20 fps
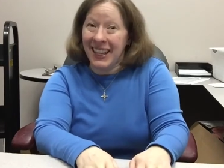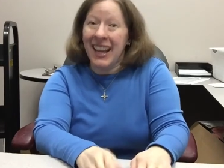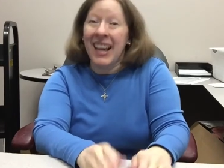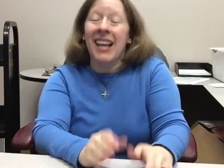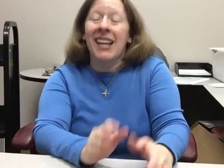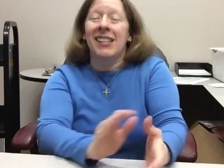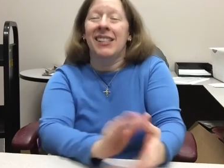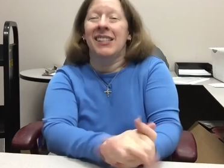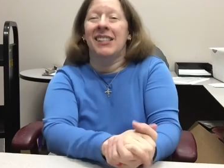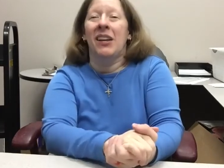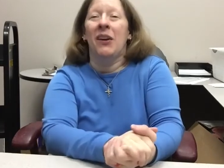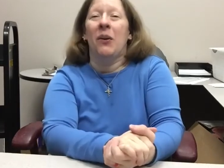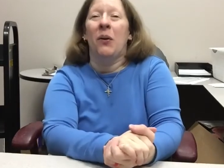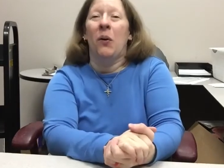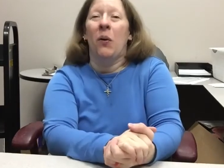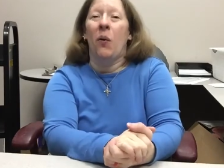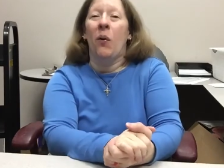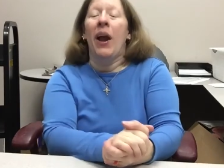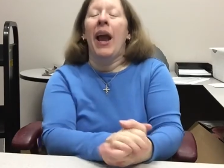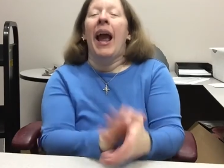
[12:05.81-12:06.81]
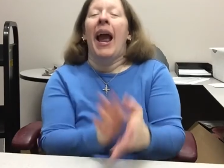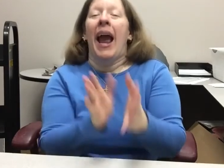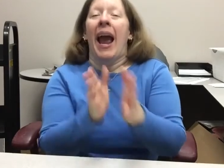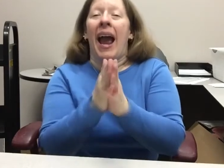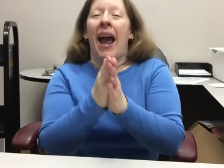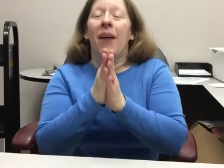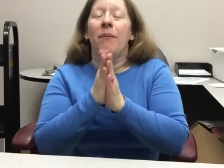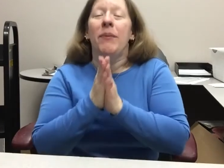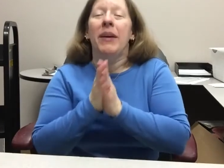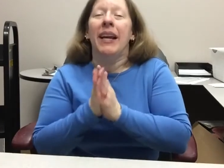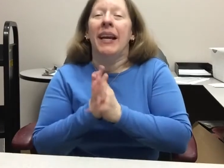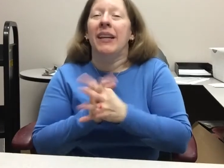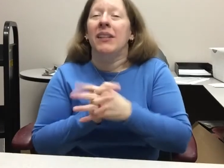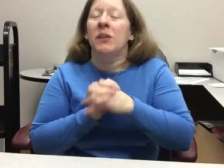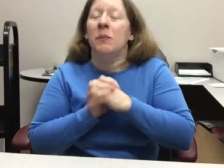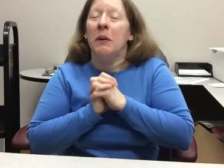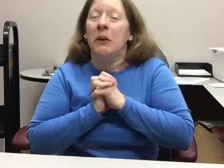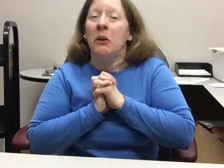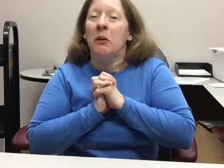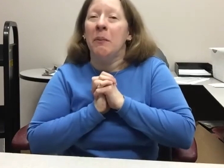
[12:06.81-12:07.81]
So happy
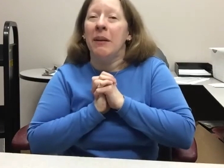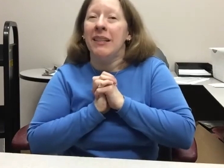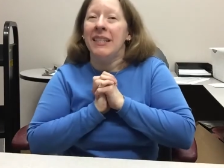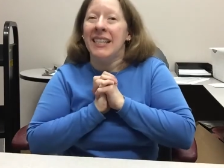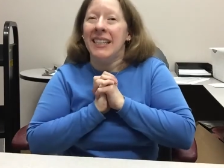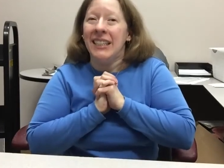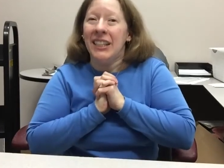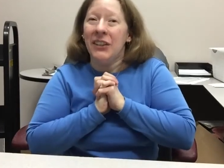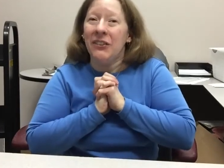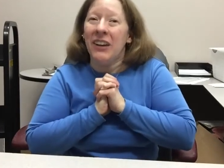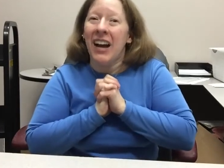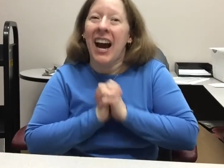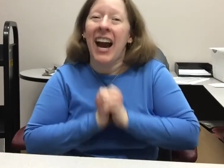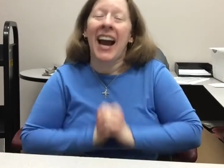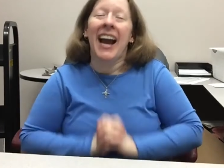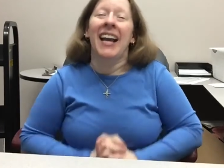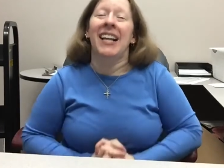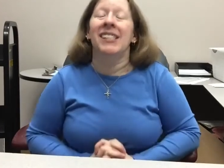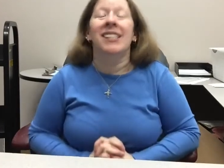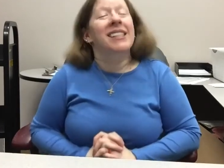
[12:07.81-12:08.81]
experimenting, you guys.